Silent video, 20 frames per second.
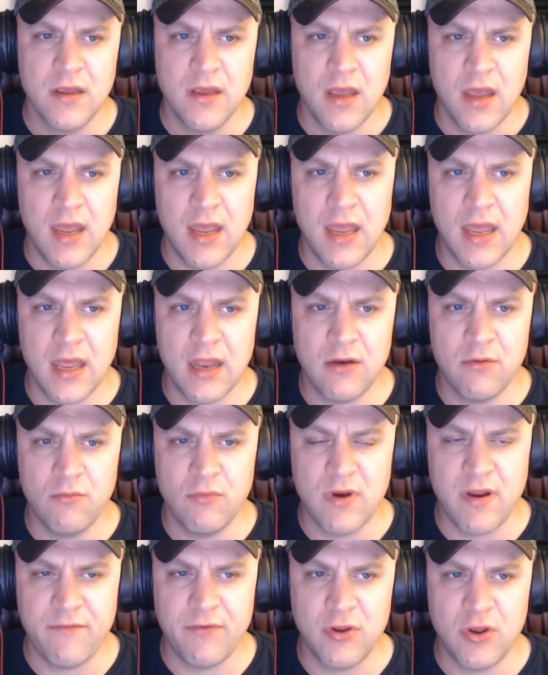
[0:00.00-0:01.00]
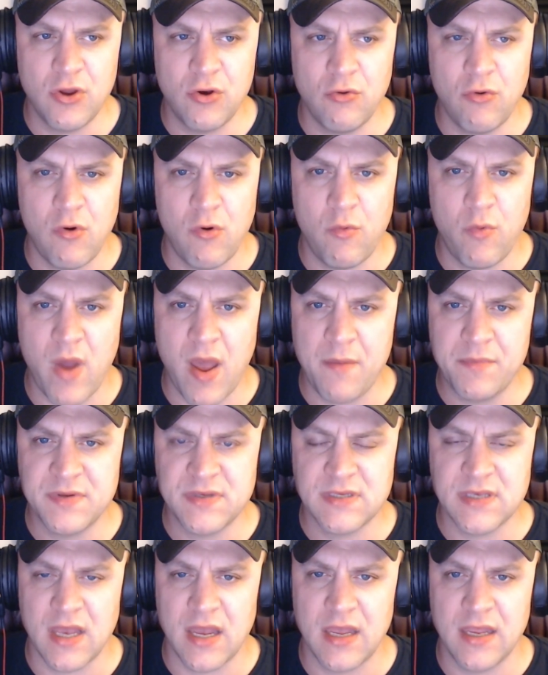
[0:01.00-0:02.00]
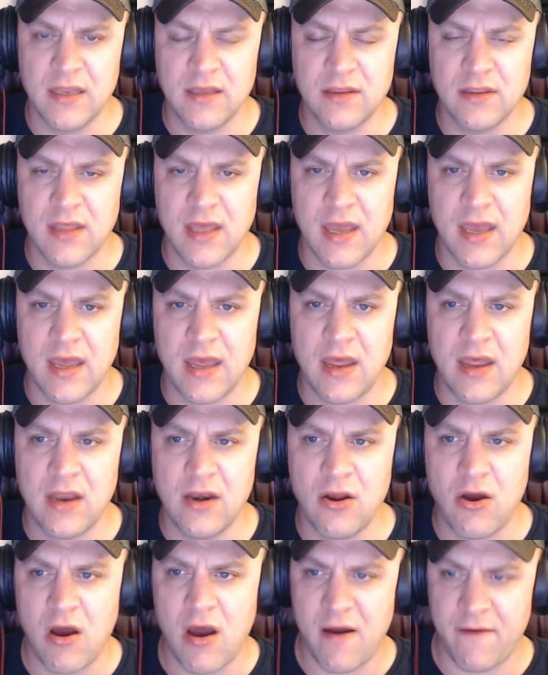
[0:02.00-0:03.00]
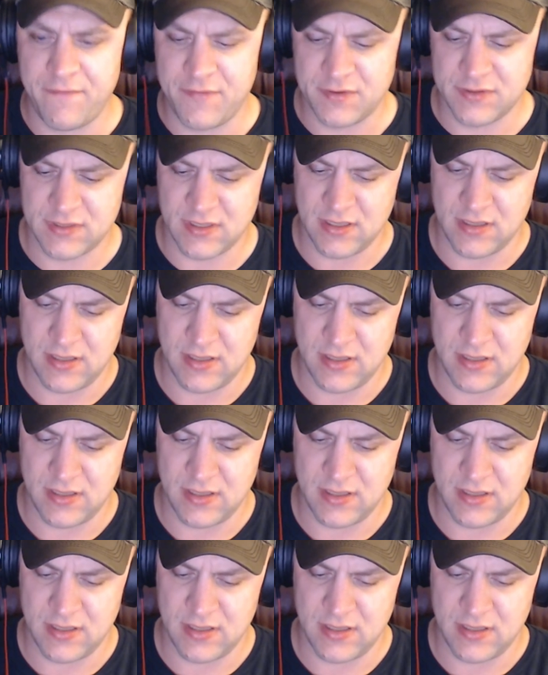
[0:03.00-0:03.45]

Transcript: And whenever you go to a website that offers it,